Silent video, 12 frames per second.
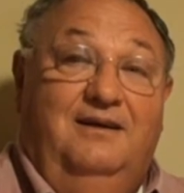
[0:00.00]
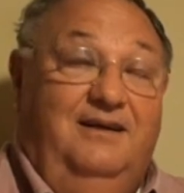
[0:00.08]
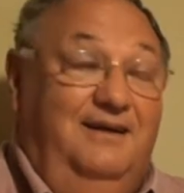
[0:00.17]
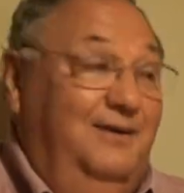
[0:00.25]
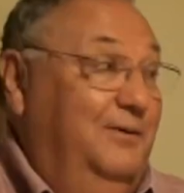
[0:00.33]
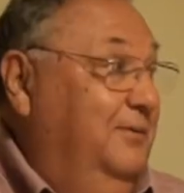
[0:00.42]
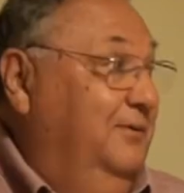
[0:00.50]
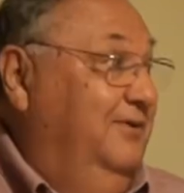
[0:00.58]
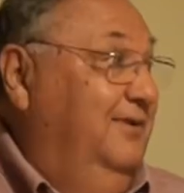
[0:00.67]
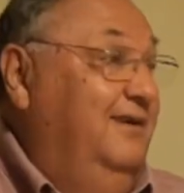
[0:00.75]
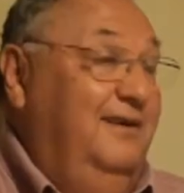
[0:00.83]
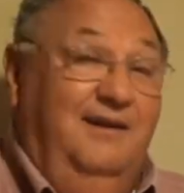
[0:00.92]
you know, it was
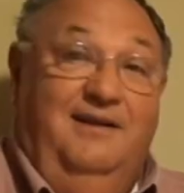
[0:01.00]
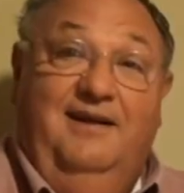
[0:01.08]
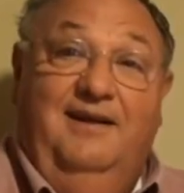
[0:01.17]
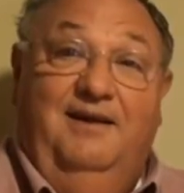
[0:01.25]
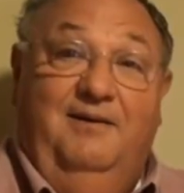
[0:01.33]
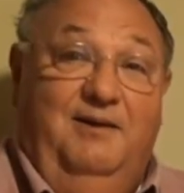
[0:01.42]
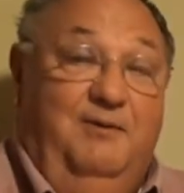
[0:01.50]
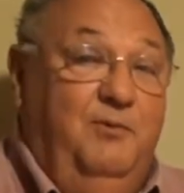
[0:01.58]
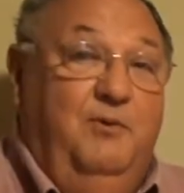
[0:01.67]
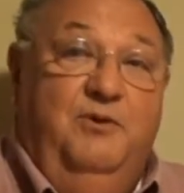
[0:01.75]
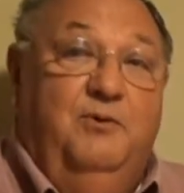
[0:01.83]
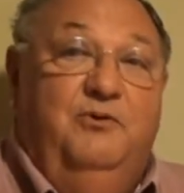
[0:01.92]
uh,
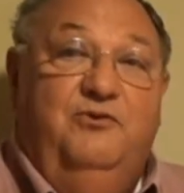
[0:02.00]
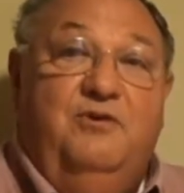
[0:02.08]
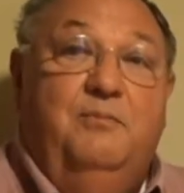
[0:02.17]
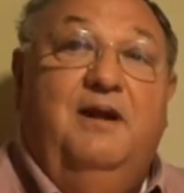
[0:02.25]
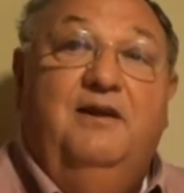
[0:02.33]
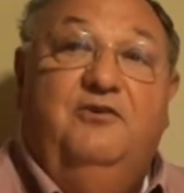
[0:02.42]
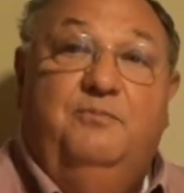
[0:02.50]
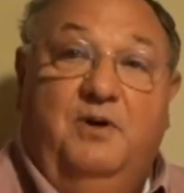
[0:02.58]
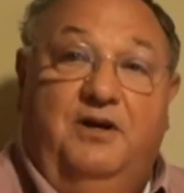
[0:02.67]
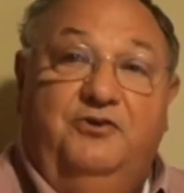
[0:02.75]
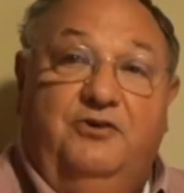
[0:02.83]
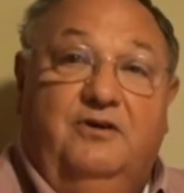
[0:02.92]
there was tremendous
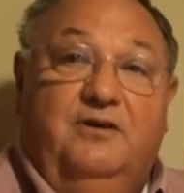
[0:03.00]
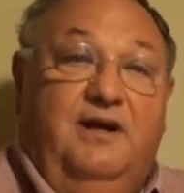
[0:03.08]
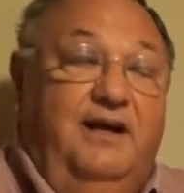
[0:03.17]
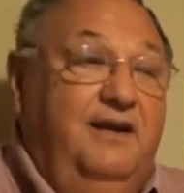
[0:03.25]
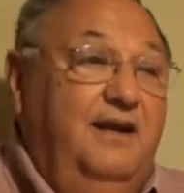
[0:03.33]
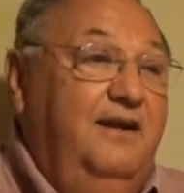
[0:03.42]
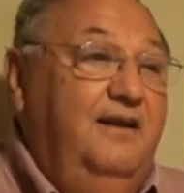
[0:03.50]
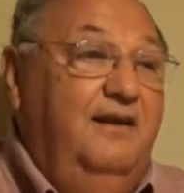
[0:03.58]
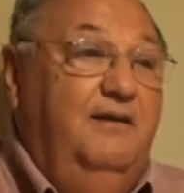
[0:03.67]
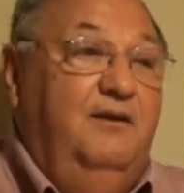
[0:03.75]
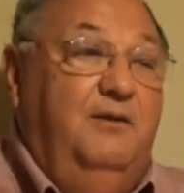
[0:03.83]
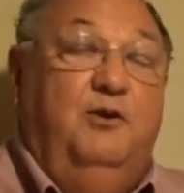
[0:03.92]
pressure, and they
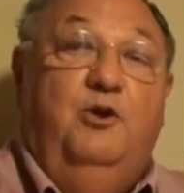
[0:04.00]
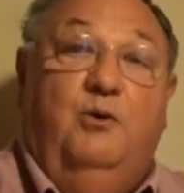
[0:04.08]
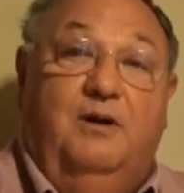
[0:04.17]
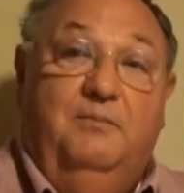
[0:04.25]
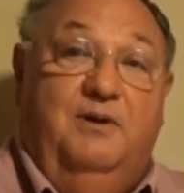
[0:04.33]
to do it.